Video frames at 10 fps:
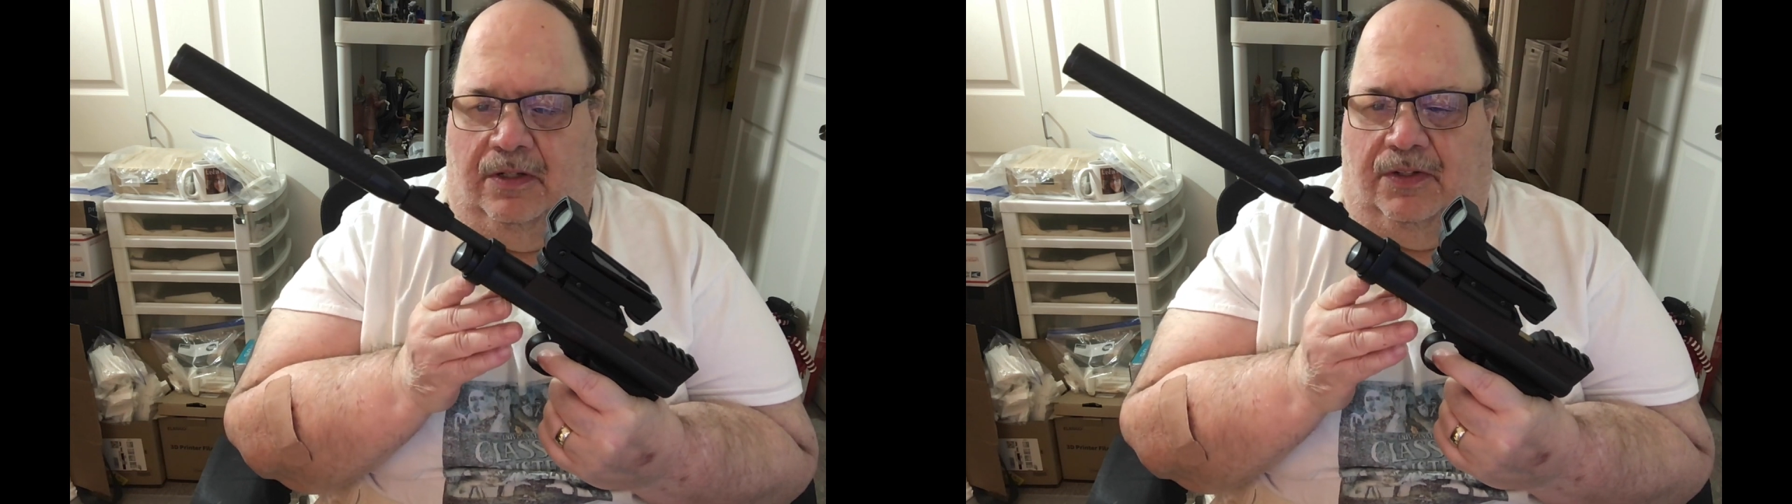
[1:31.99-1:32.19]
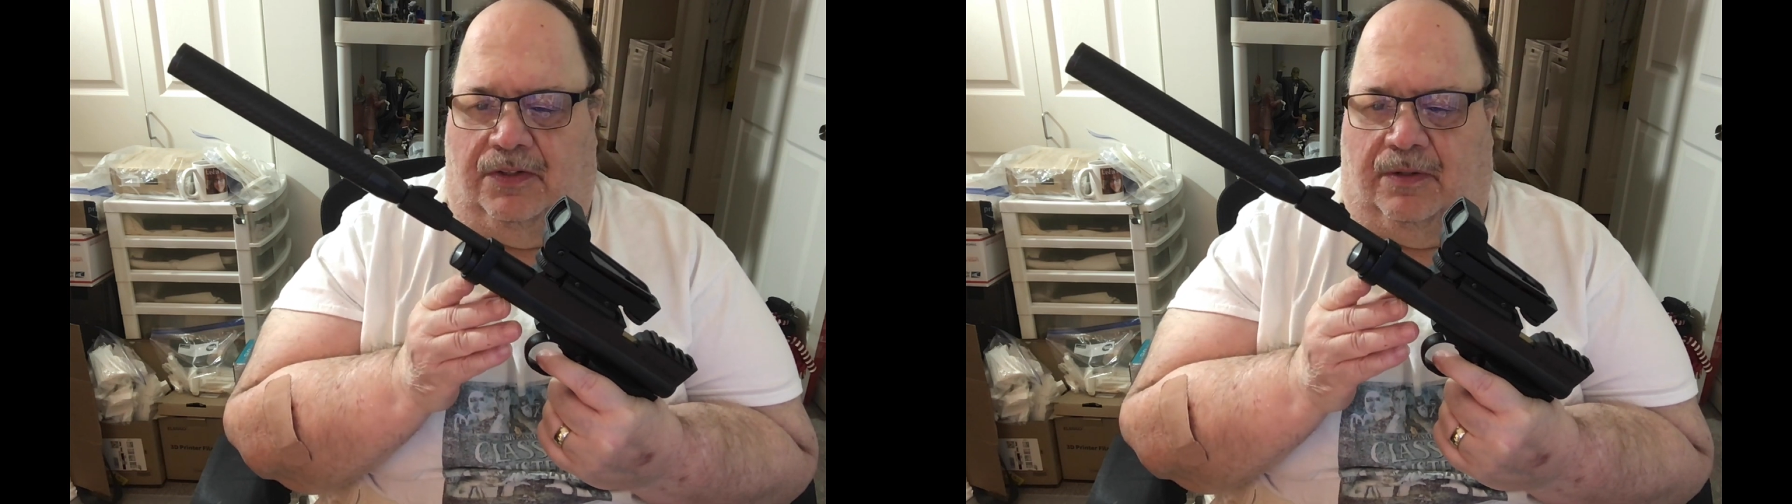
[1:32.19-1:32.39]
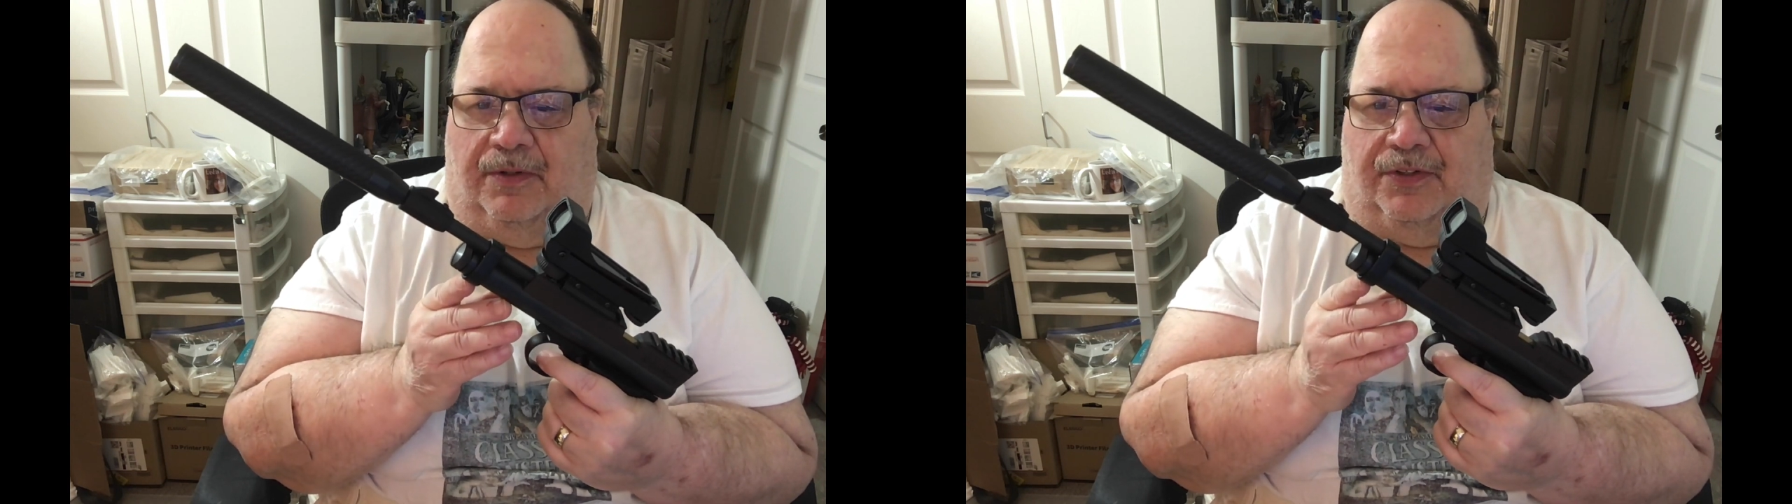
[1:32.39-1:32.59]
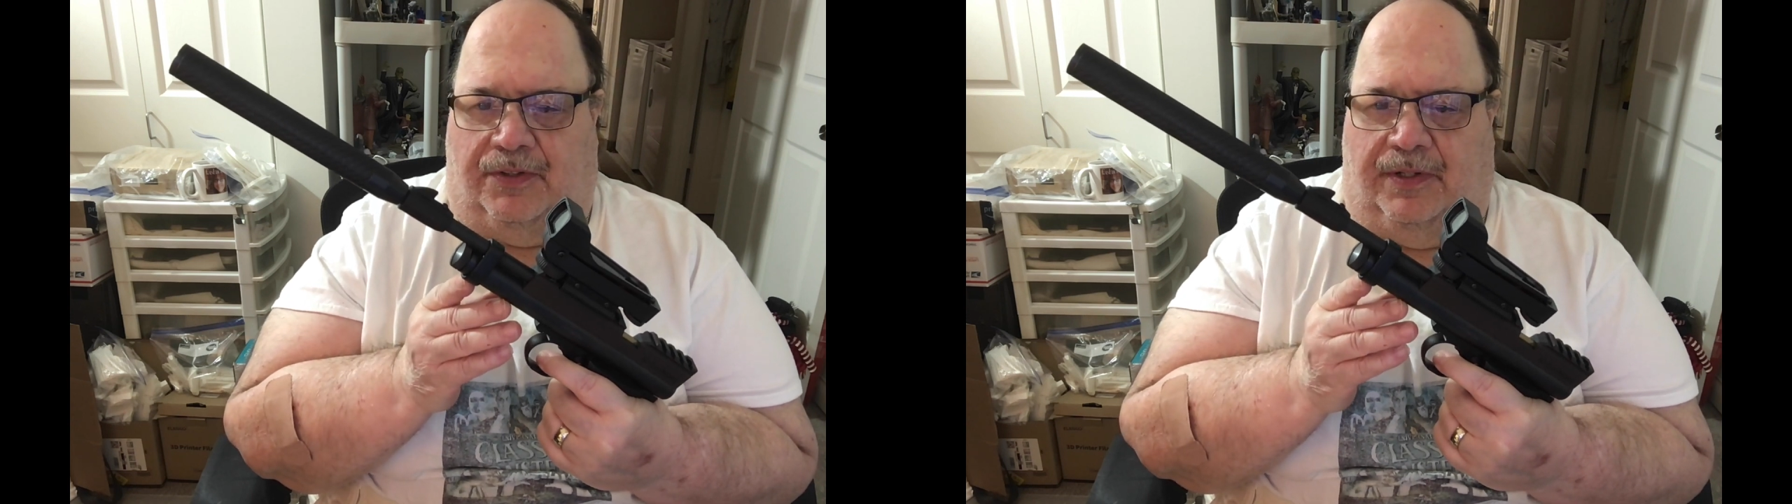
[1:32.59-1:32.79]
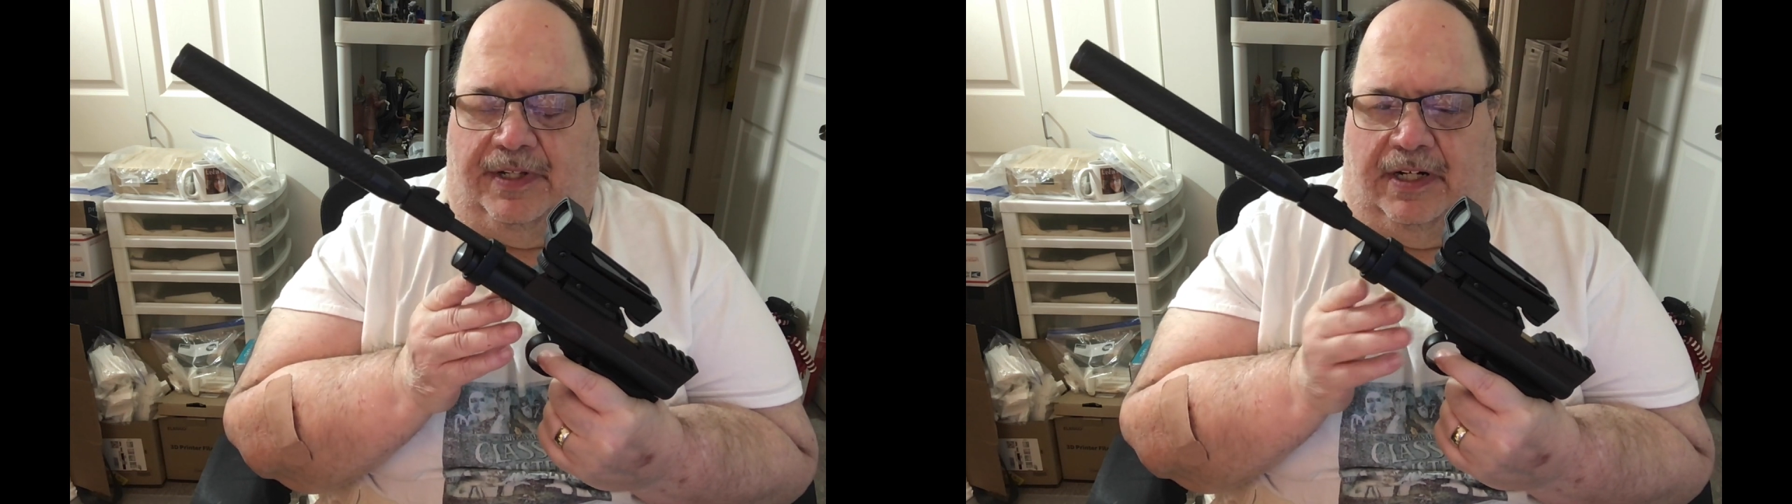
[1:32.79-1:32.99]
so I want to show
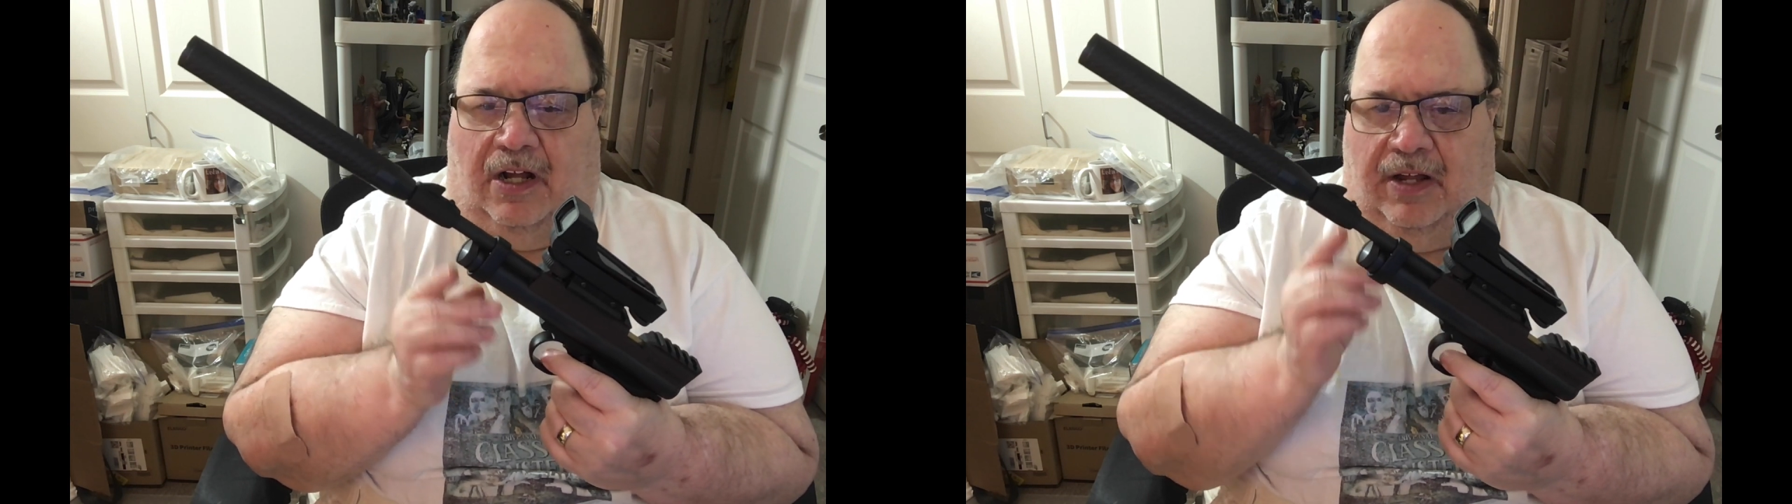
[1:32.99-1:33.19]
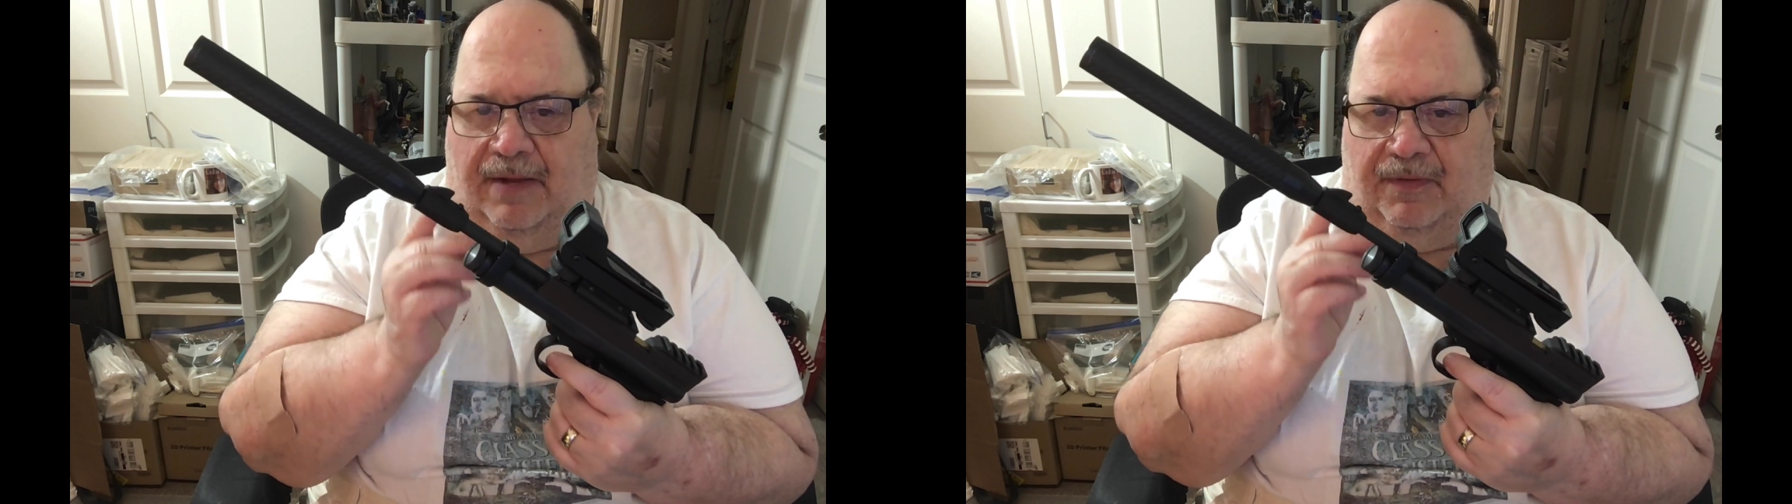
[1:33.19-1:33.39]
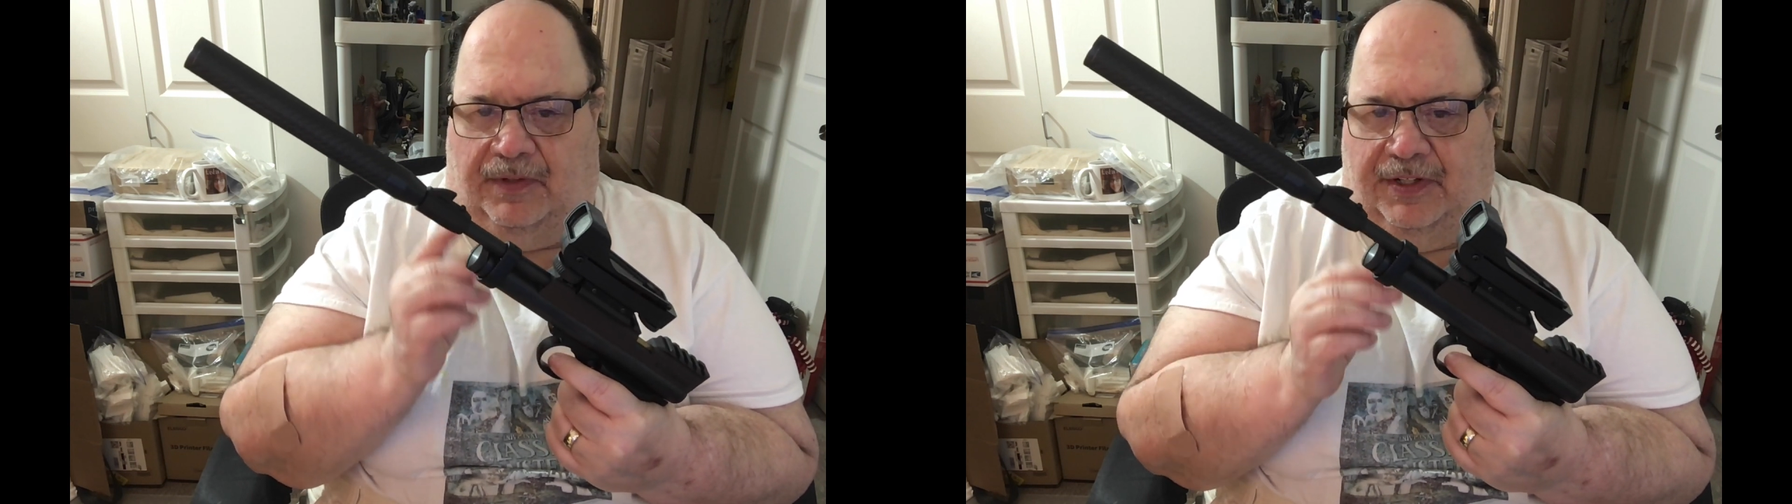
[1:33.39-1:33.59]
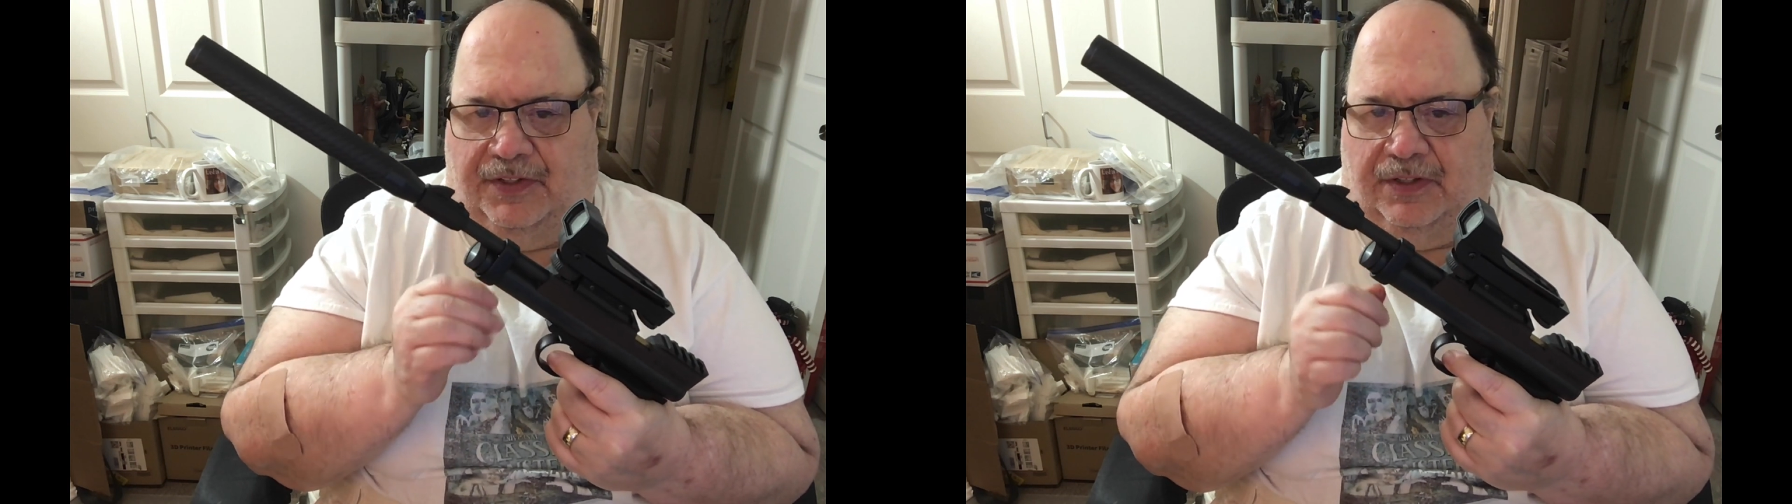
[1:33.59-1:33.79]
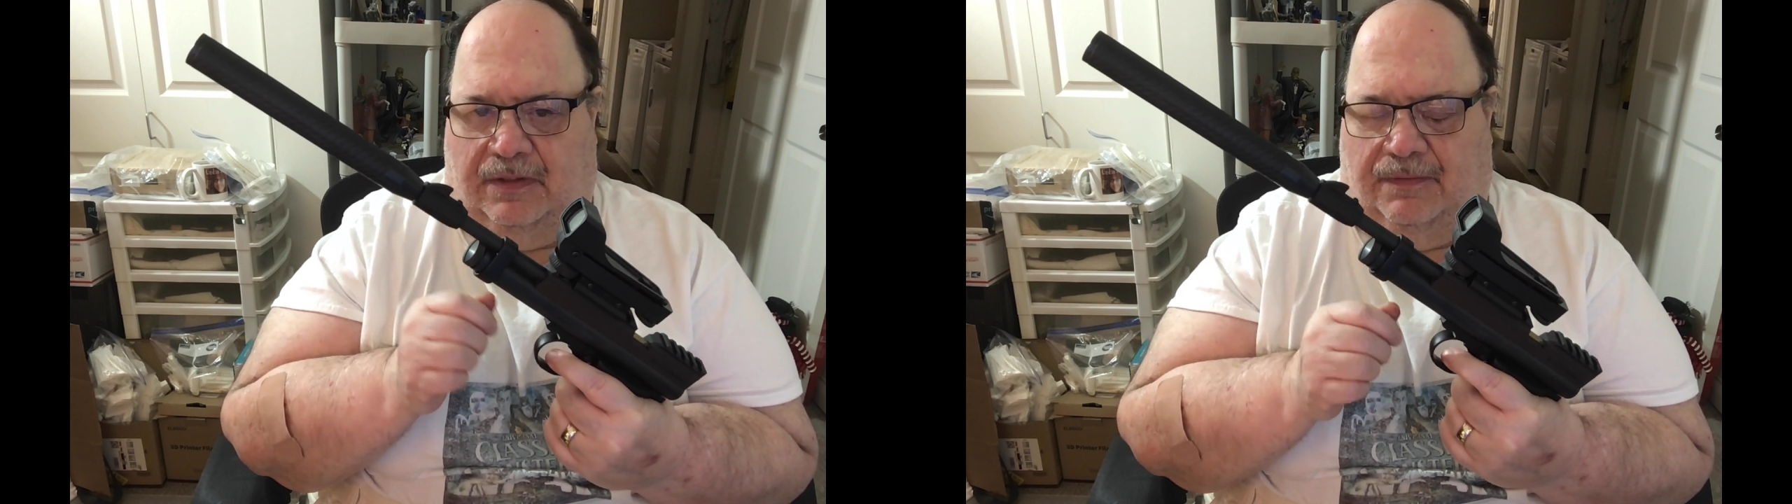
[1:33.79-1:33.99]
you that. I'll have the links
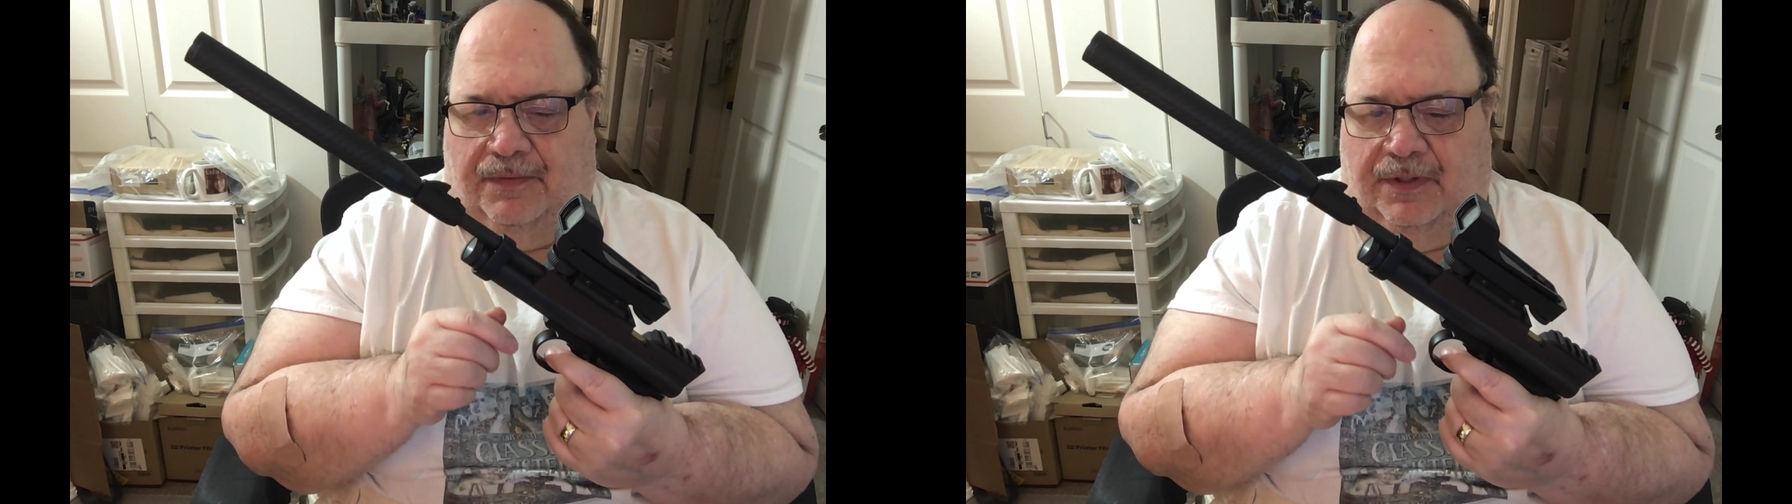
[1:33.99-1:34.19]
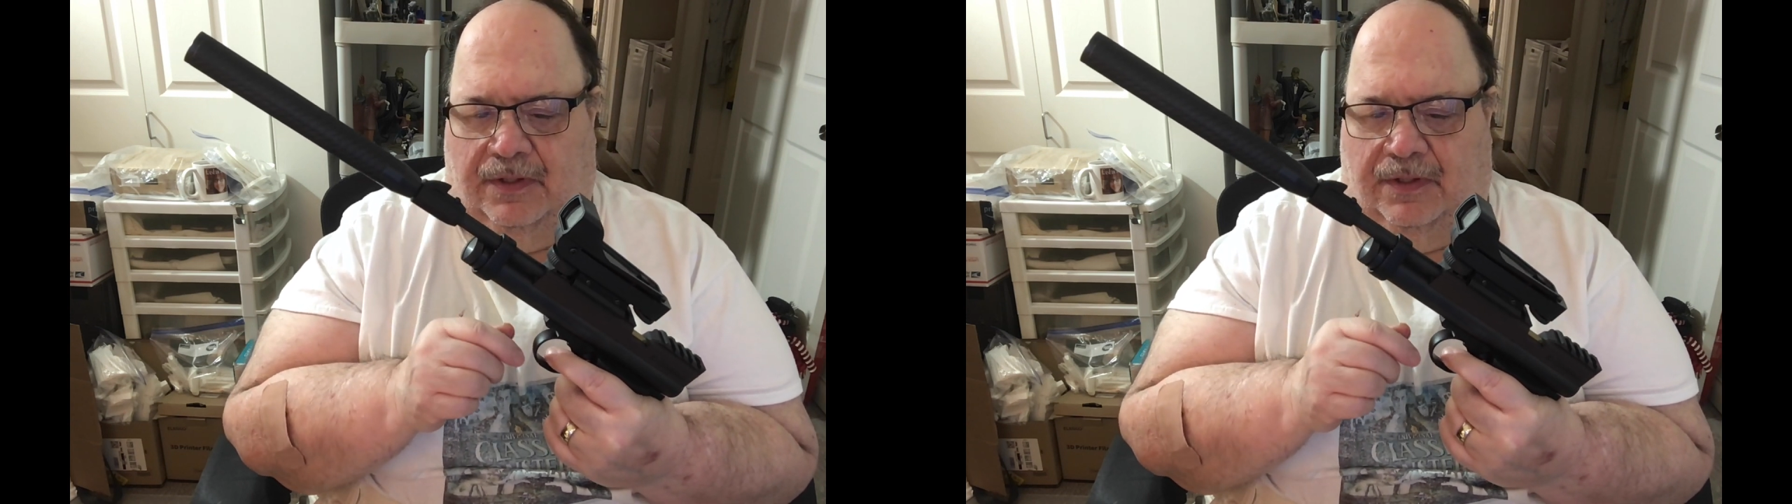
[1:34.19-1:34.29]
of